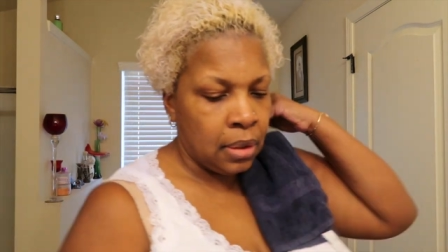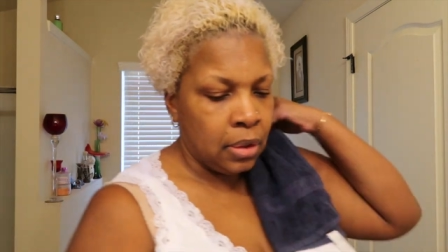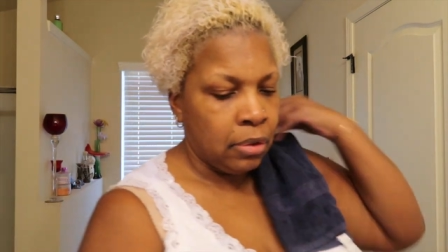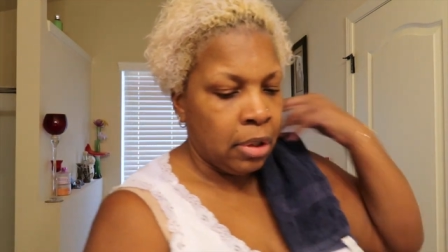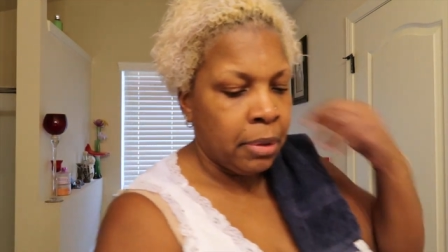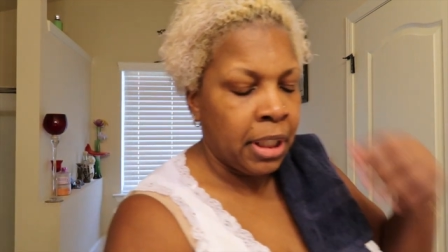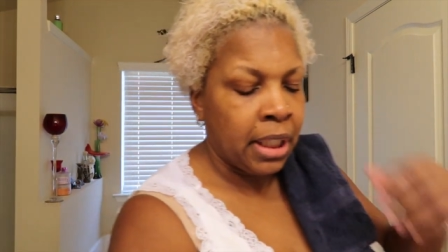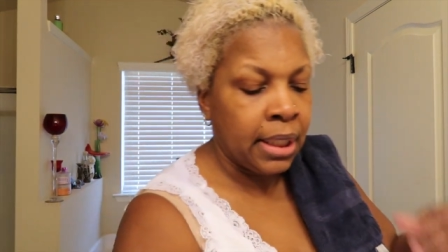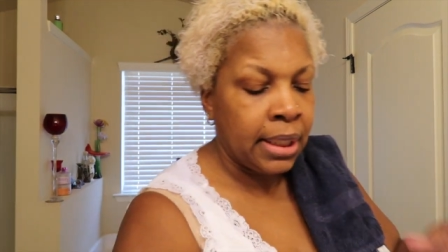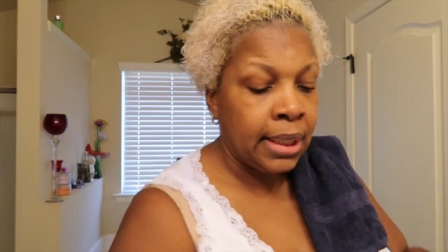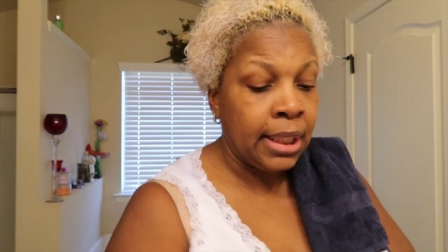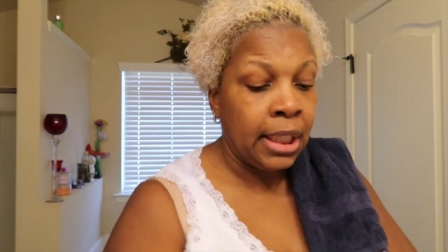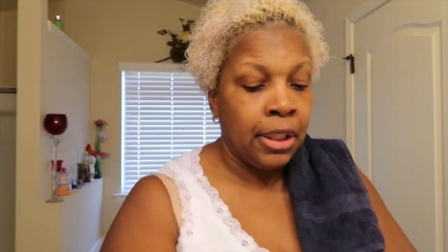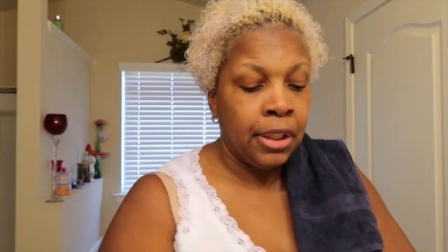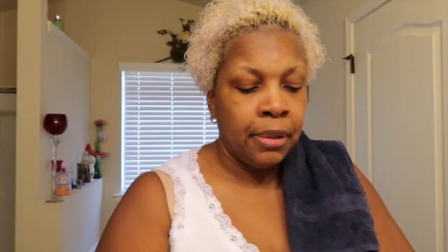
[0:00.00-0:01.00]
do I want to
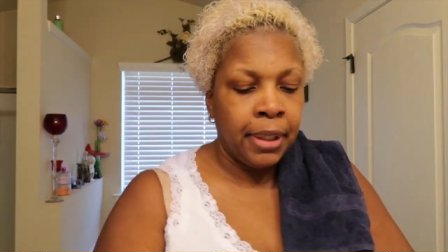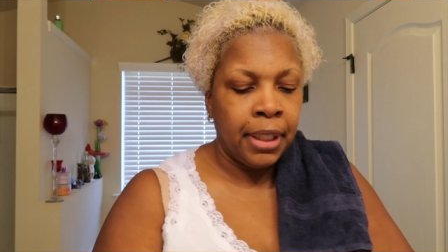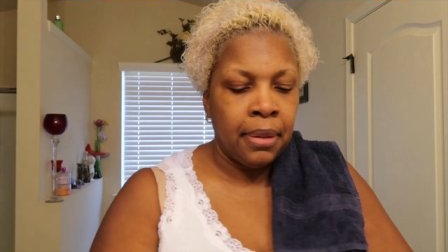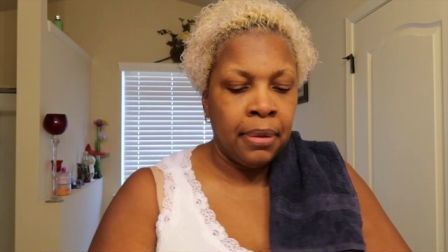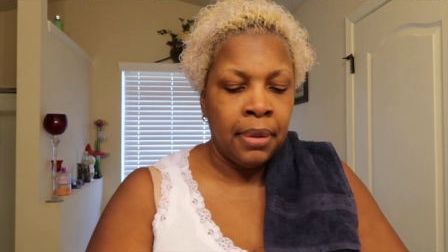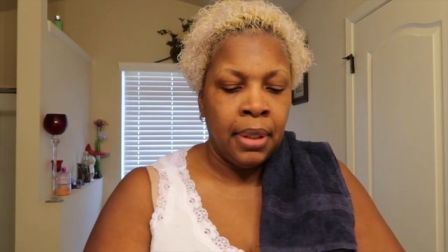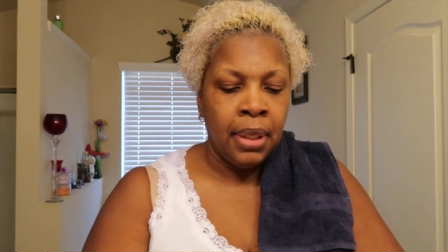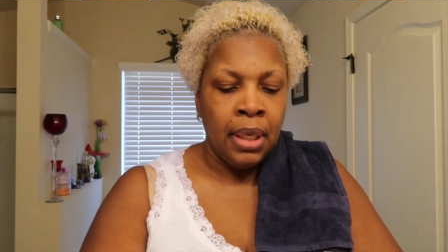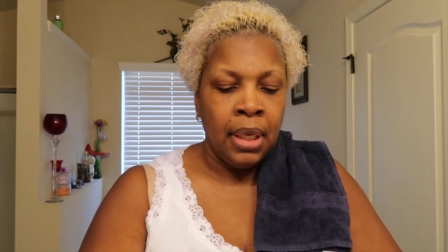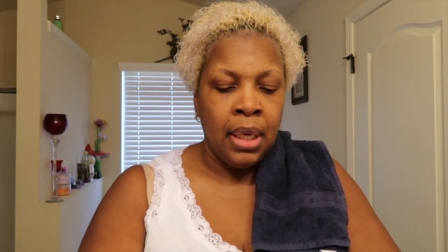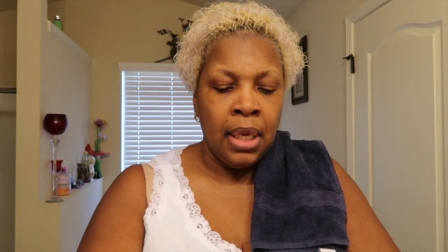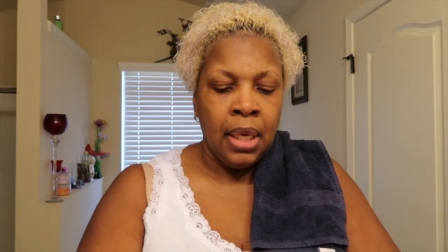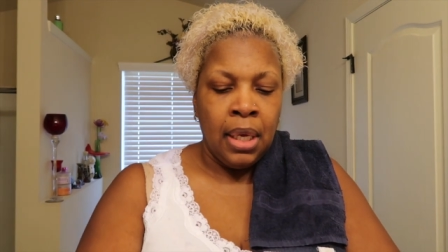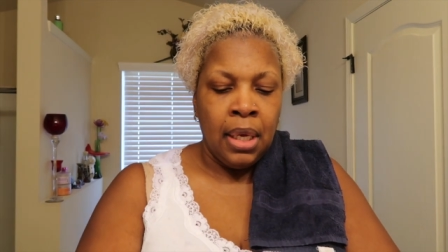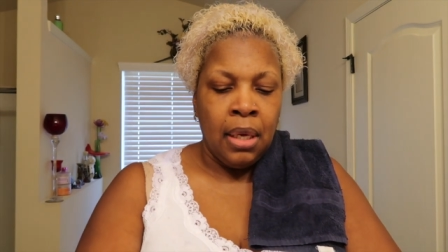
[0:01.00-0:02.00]
continue it?
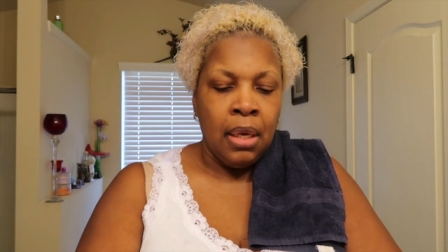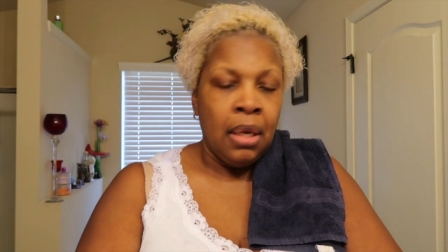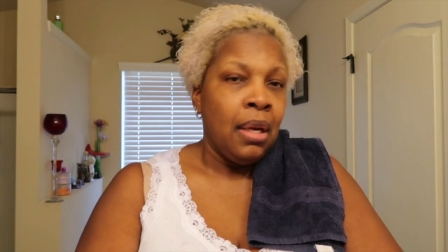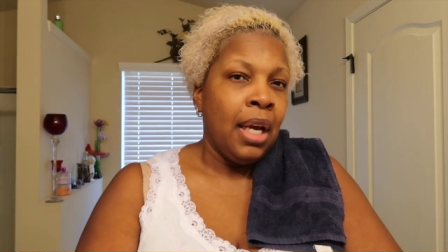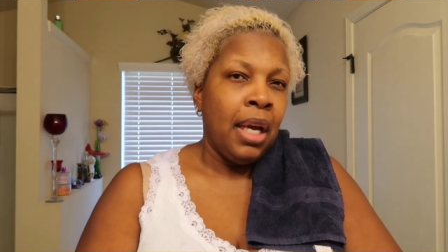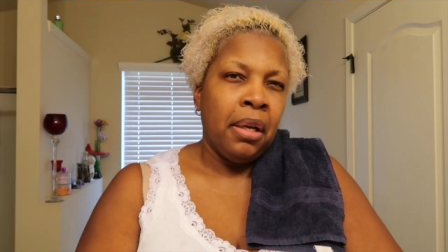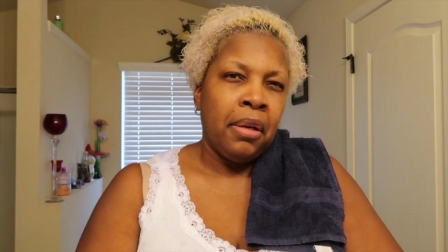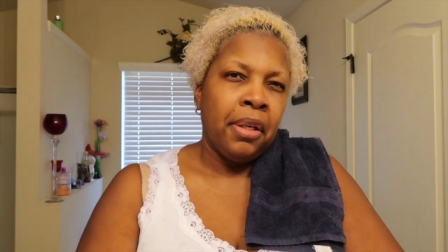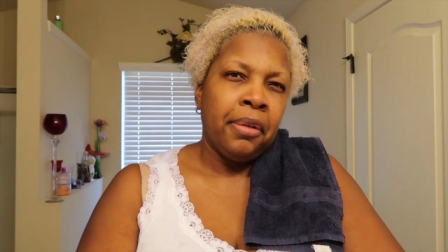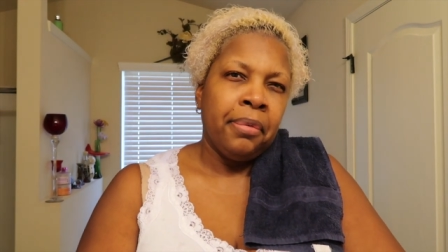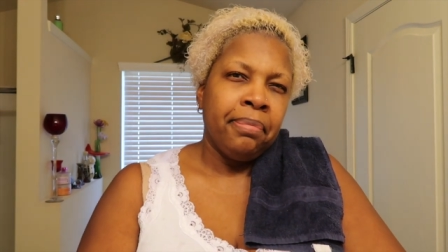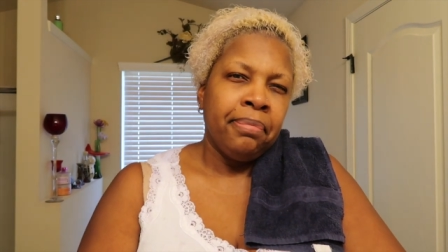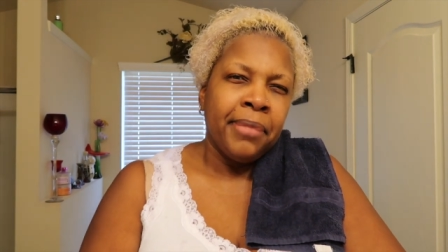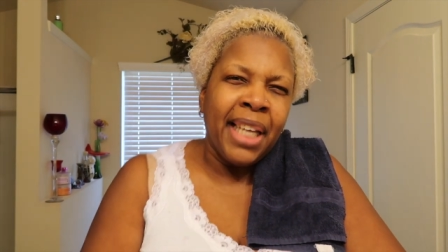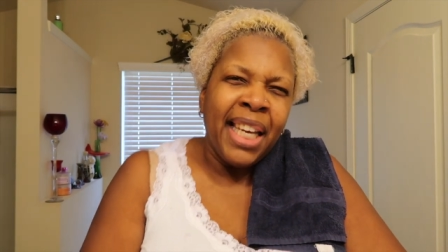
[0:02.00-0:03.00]
I don't know.
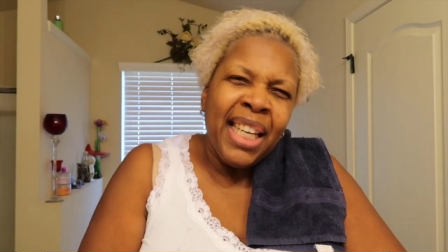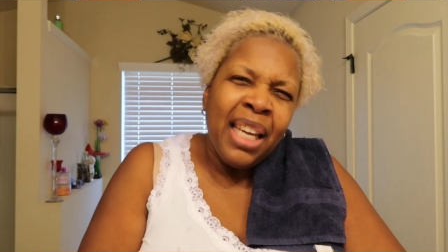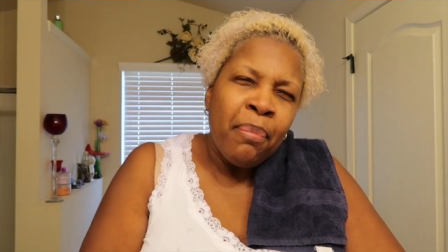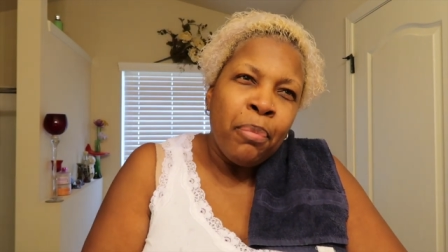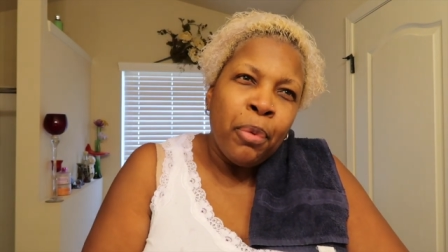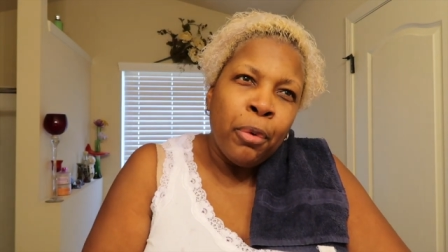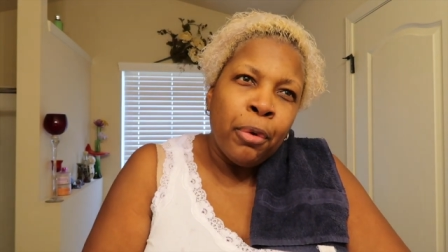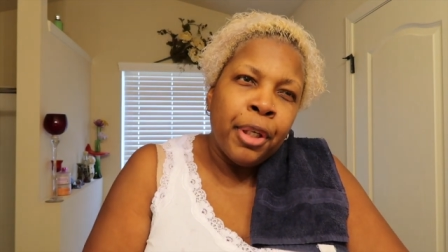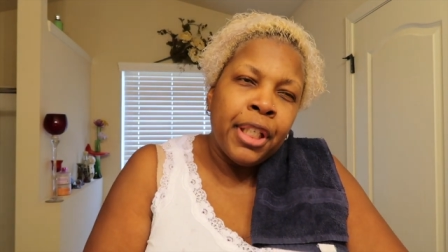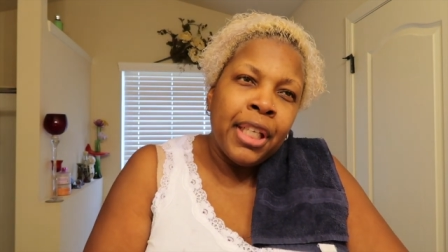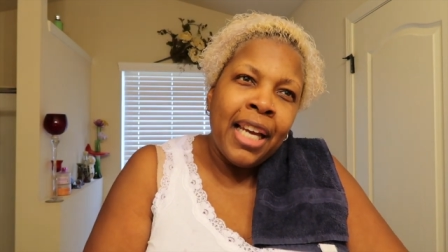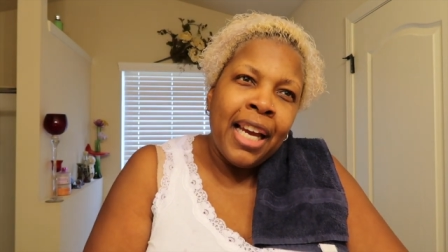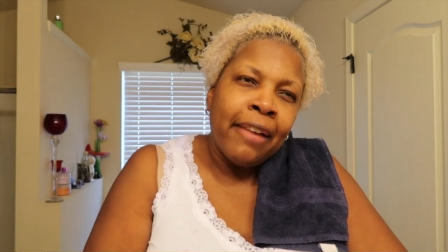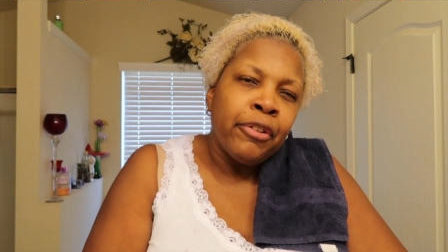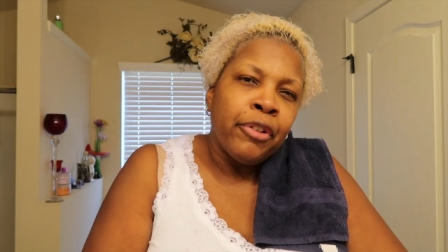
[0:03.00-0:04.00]
I get
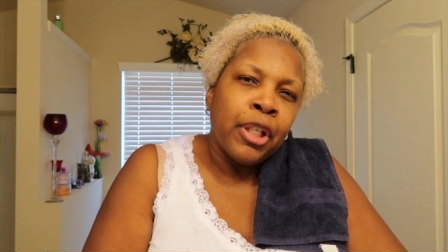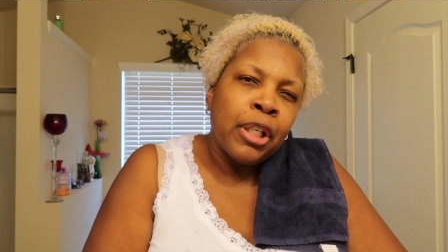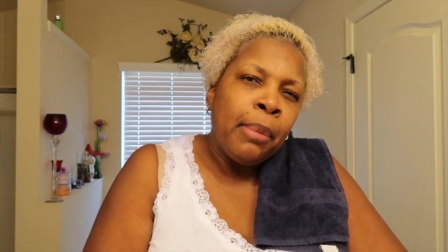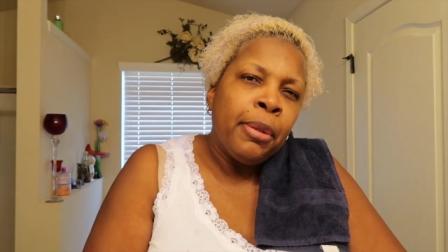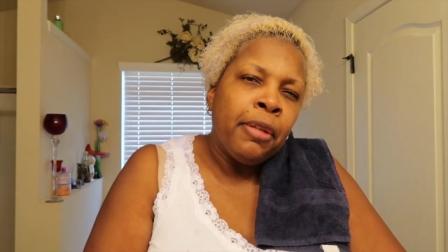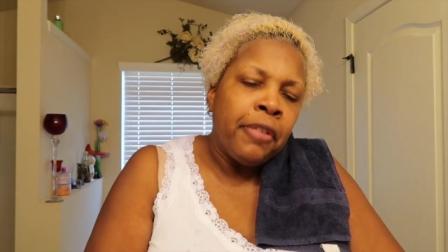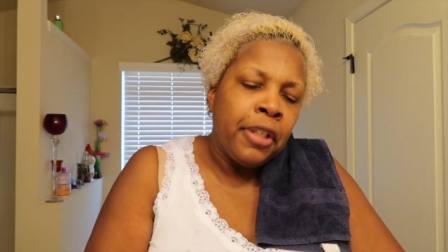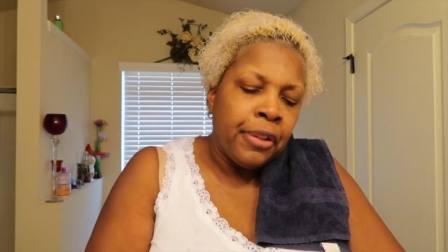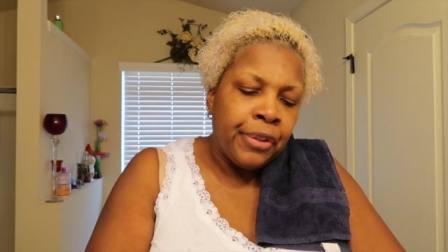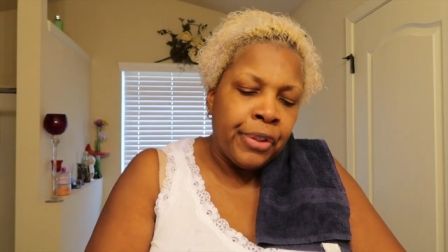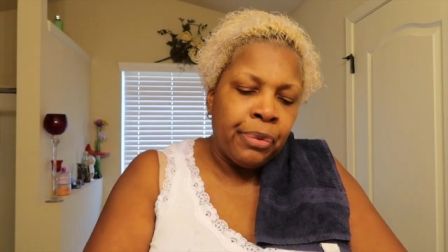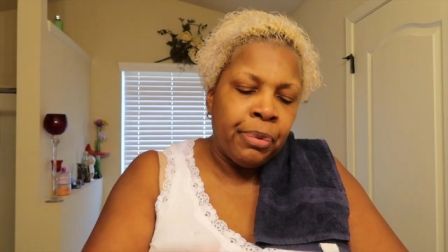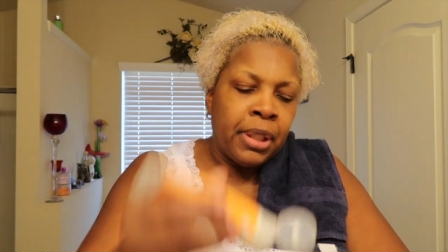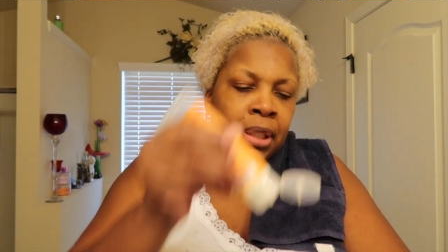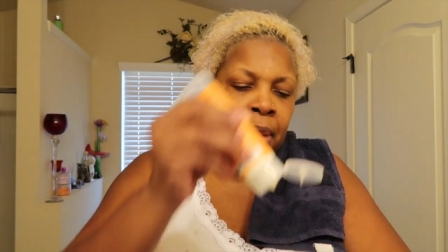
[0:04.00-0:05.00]
bored after a couple of years with